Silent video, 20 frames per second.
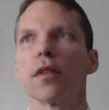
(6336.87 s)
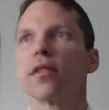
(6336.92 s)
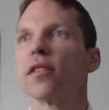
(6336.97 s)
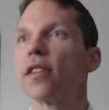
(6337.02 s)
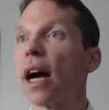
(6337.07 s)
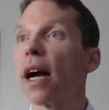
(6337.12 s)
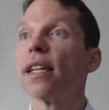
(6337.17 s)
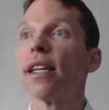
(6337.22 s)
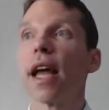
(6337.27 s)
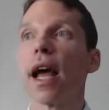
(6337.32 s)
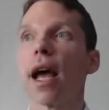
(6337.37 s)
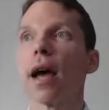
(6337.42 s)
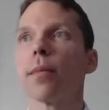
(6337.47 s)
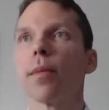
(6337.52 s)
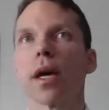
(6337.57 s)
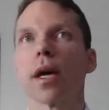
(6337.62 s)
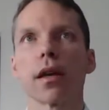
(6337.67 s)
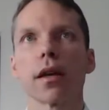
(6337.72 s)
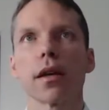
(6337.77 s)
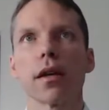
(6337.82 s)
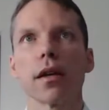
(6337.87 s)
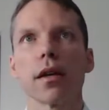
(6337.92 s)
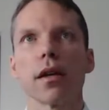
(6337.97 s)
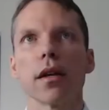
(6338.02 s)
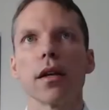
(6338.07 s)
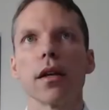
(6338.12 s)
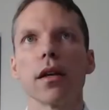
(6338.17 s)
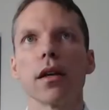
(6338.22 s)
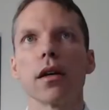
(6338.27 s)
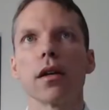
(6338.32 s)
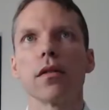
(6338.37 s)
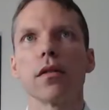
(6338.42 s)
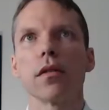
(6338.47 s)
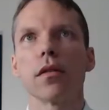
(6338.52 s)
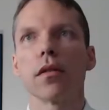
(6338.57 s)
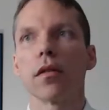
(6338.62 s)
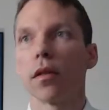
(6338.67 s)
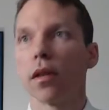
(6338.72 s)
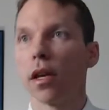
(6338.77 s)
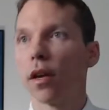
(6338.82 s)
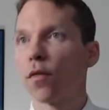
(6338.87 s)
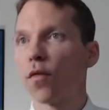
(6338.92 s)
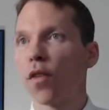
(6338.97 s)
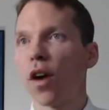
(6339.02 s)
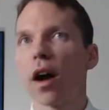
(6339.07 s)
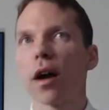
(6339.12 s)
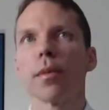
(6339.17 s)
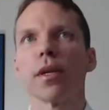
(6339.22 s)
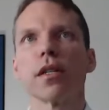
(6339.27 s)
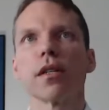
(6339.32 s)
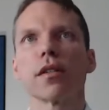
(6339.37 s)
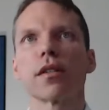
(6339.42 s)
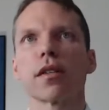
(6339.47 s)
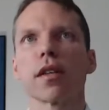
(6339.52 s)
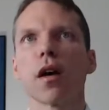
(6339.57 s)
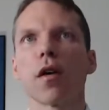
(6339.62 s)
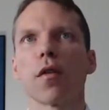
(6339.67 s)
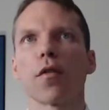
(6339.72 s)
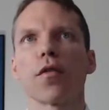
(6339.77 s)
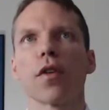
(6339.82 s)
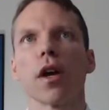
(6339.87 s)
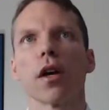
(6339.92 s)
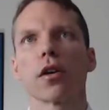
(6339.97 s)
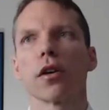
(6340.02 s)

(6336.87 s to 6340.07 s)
dynamic in the environment itself,